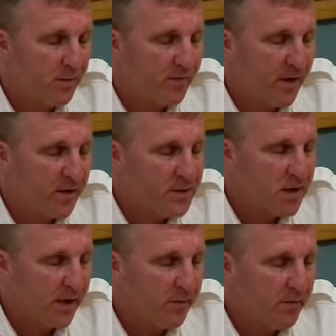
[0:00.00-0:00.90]
fire
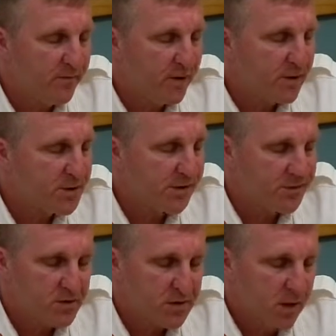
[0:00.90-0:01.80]
side, fire
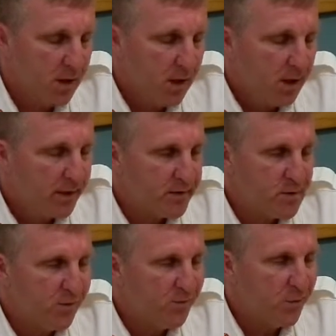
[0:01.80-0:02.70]
chiefs and
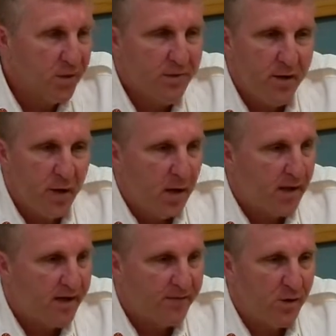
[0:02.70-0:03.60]
so forth,
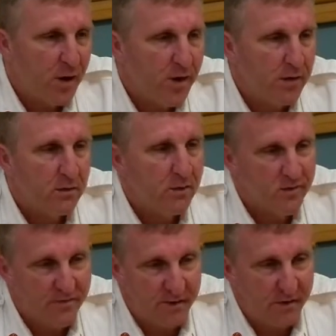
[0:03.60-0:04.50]
I have not
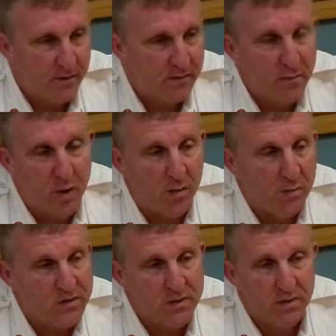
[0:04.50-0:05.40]
heard of any
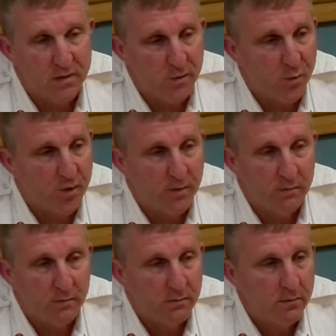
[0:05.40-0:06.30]
departments that are
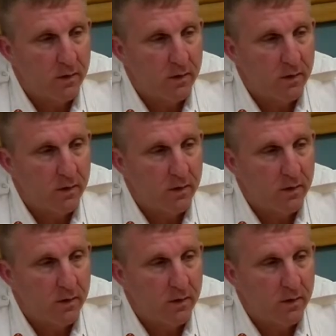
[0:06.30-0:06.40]
doing,